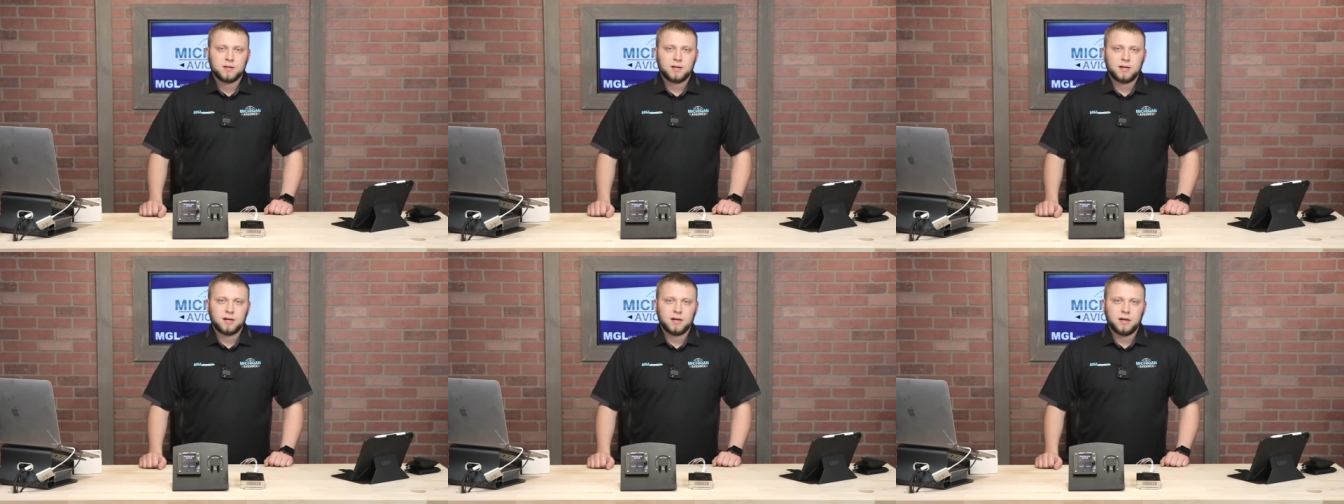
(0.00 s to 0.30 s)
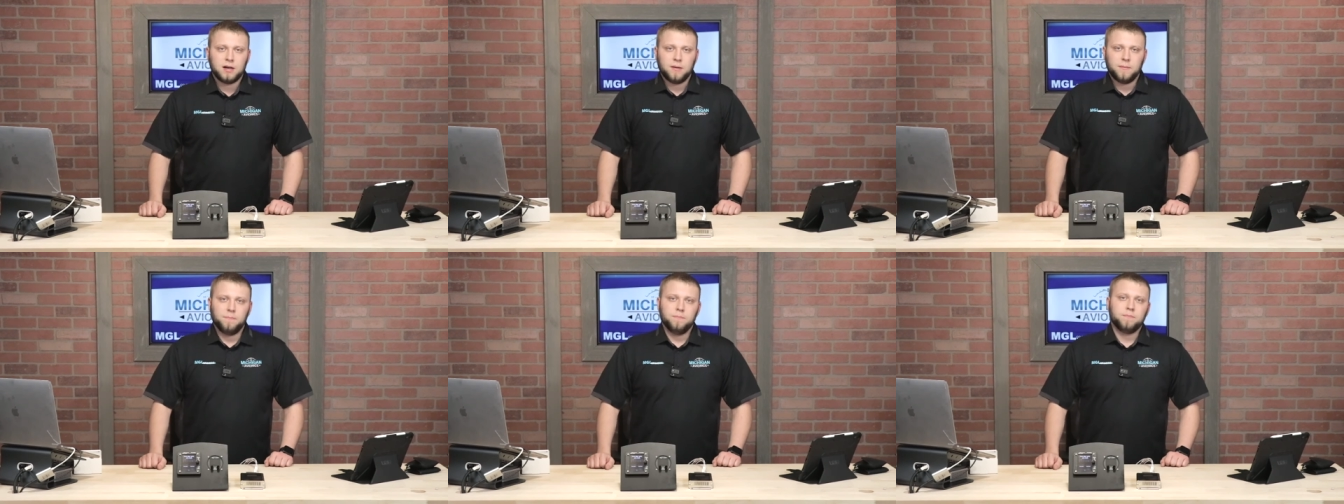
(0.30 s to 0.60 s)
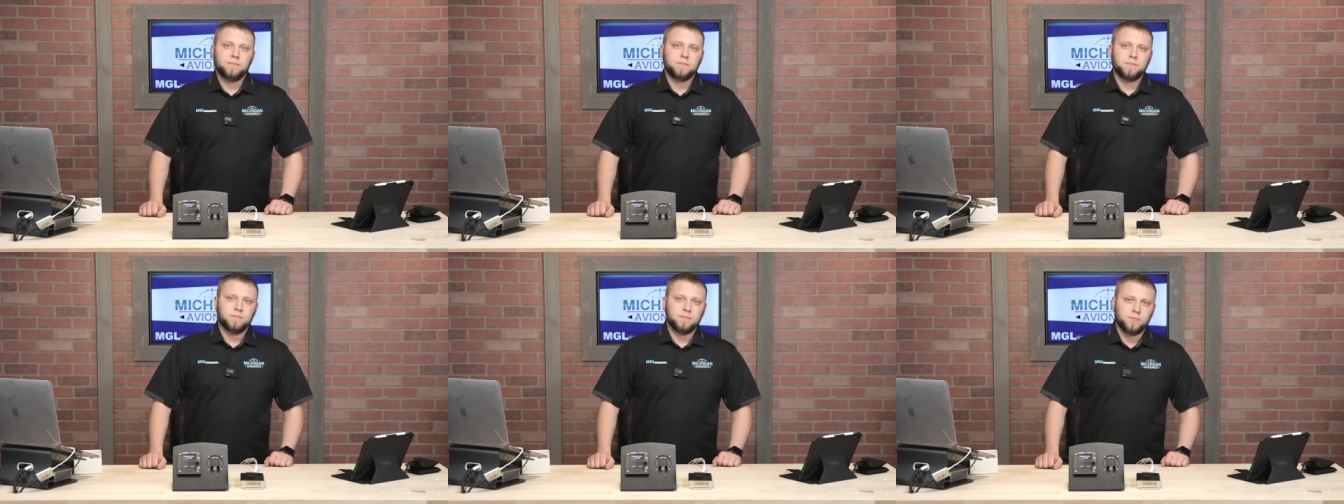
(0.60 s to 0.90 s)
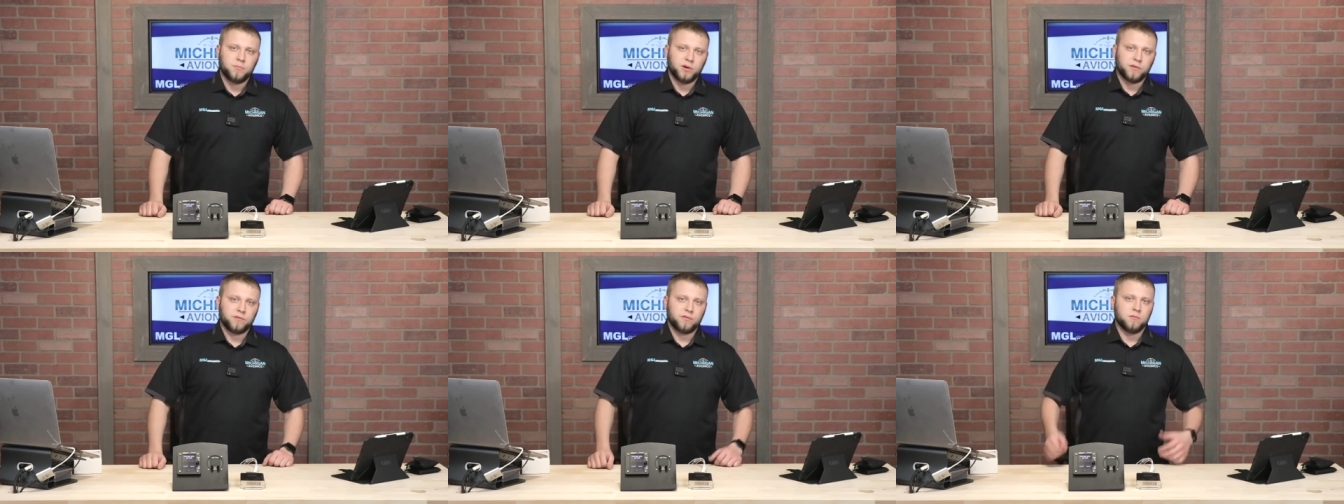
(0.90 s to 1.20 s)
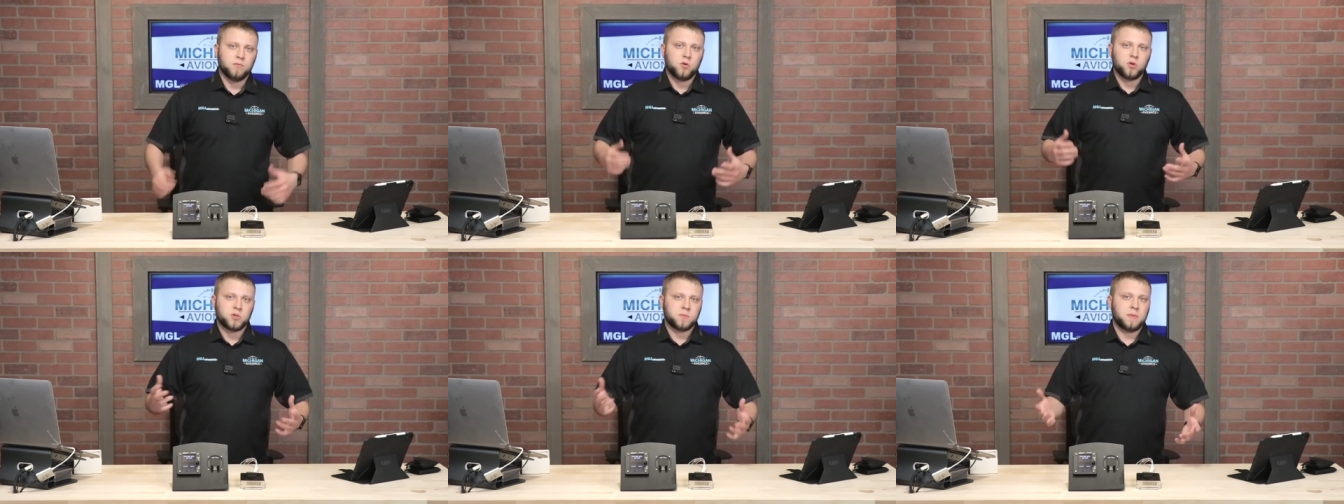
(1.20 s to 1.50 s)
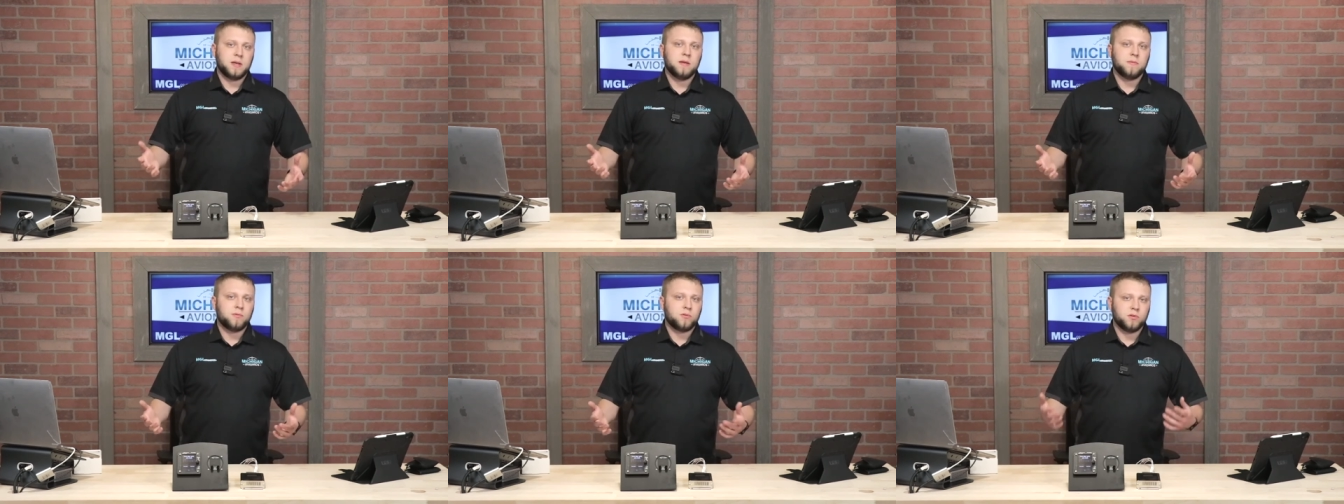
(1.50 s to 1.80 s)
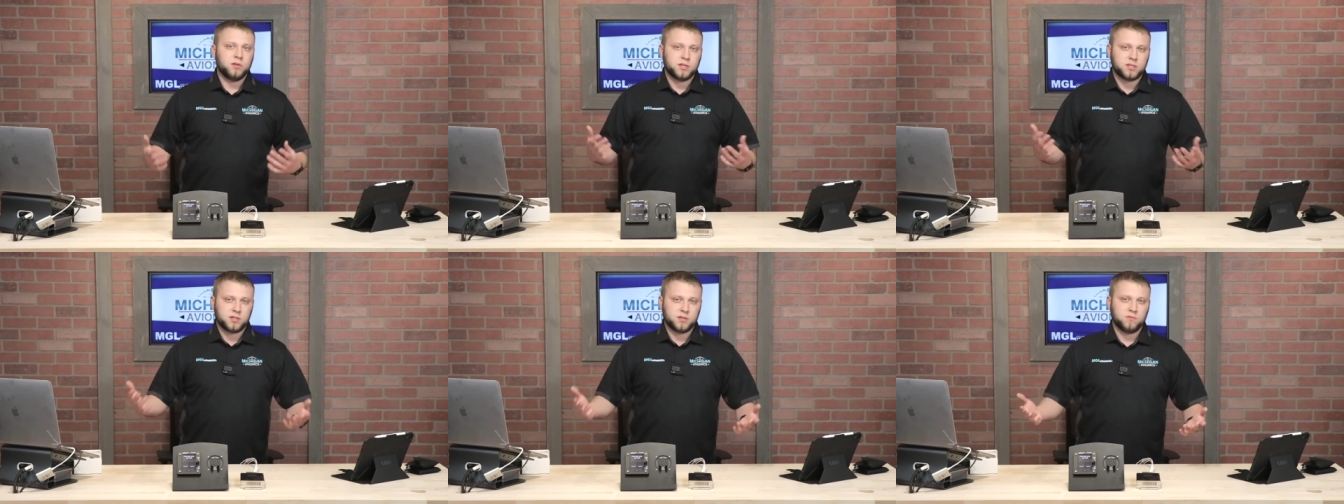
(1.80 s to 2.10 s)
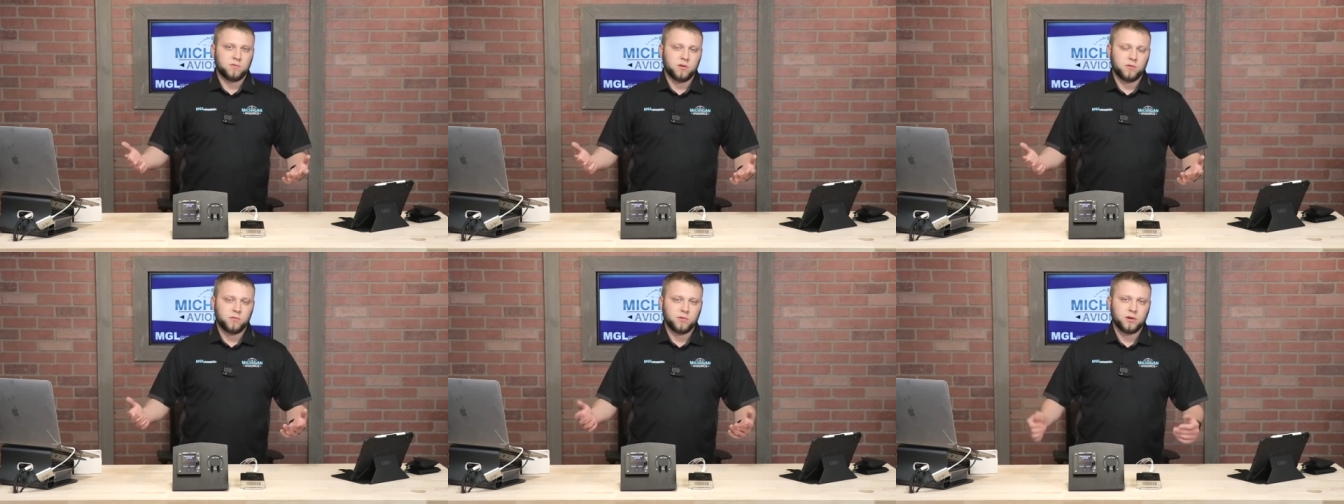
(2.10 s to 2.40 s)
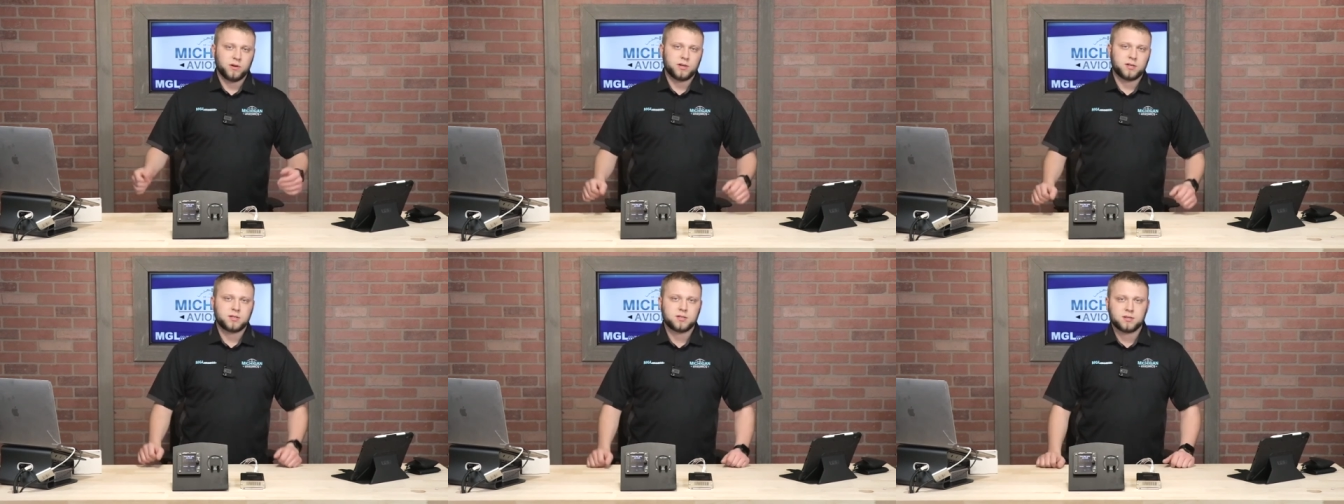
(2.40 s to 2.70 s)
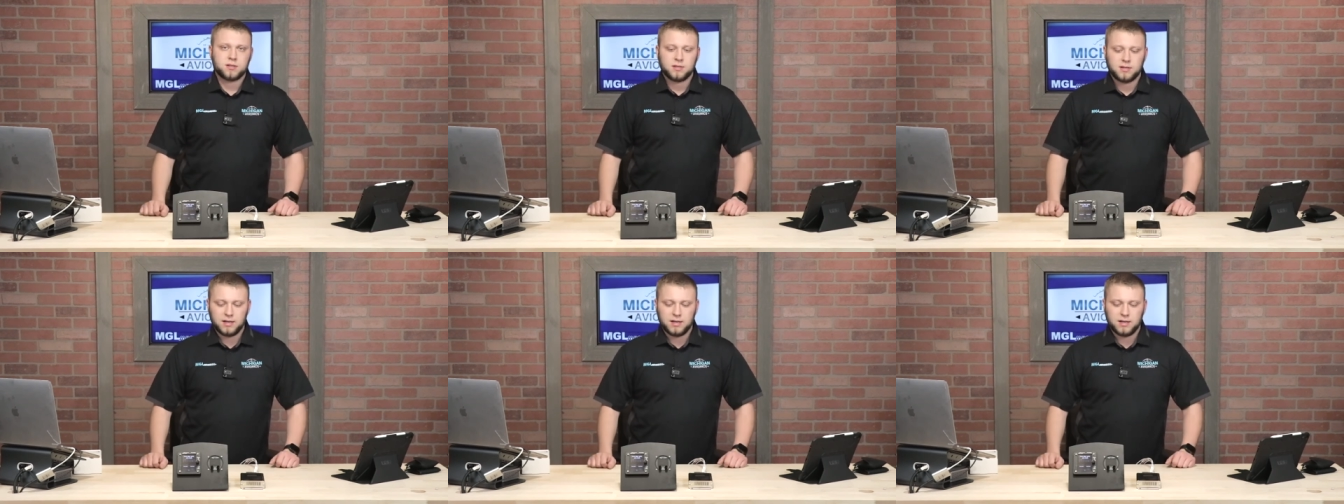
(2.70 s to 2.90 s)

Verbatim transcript: Um, but for most people, this is what works.